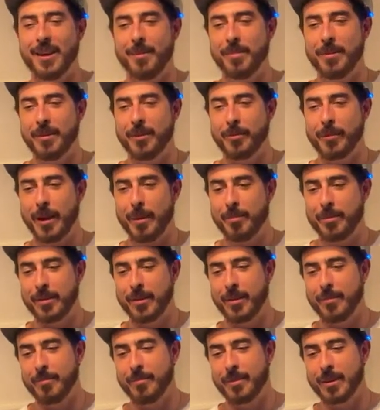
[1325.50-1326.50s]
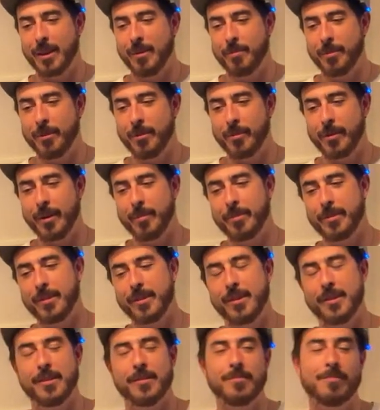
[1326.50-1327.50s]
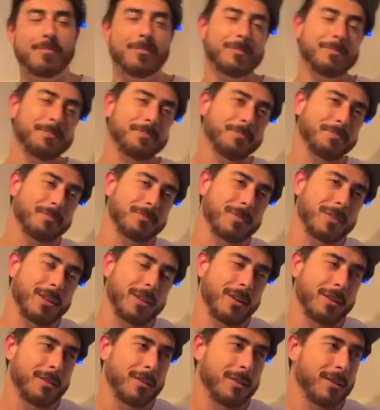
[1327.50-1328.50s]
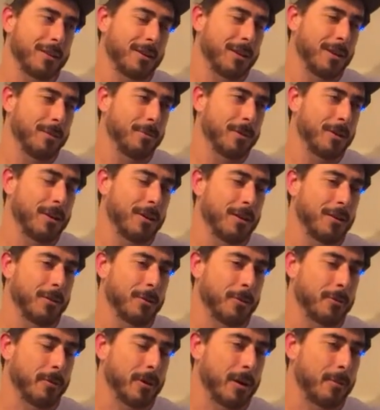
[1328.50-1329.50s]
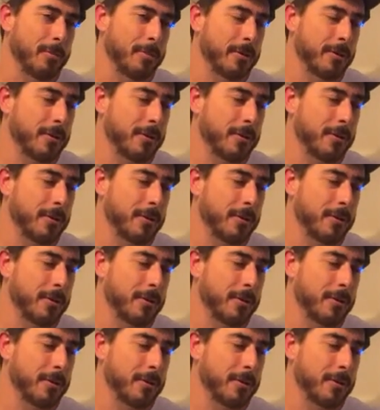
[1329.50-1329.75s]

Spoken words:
the reps up, keeping the reps in. Keep hitting those reps.